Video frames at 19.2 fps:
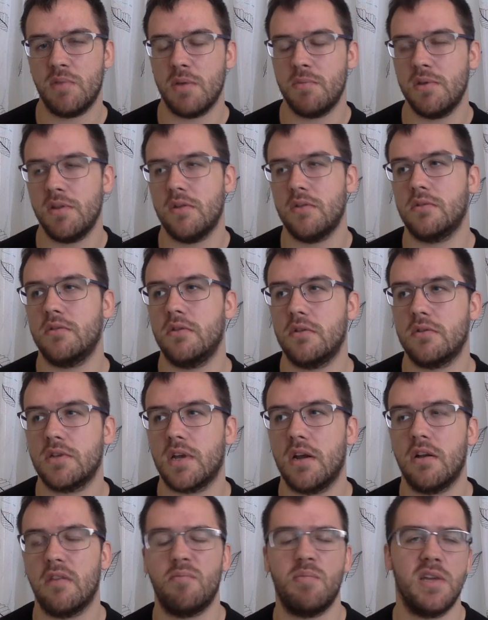Maybe they're
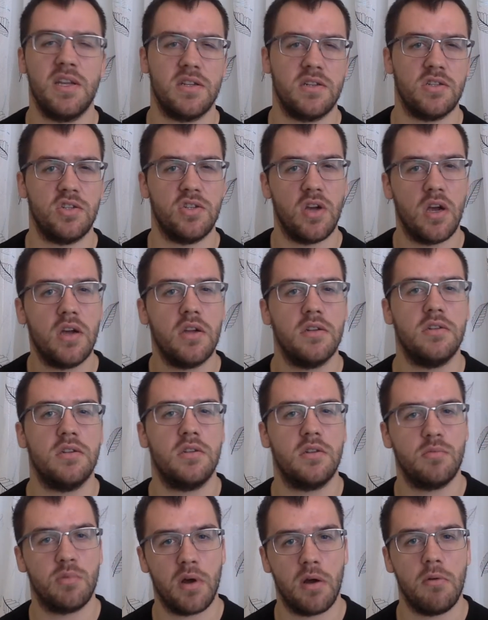scared of being
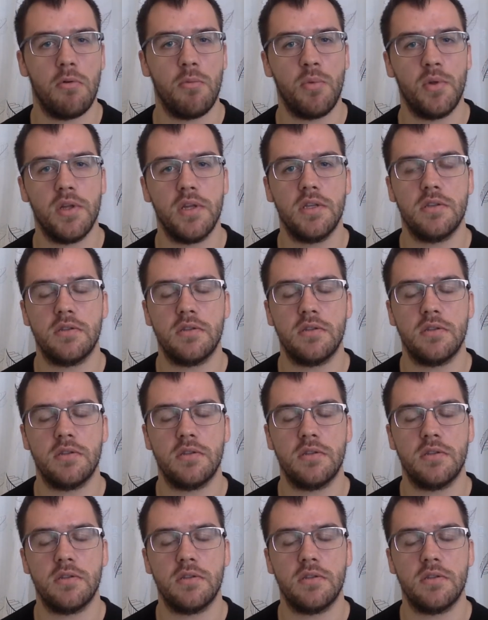judged, probably.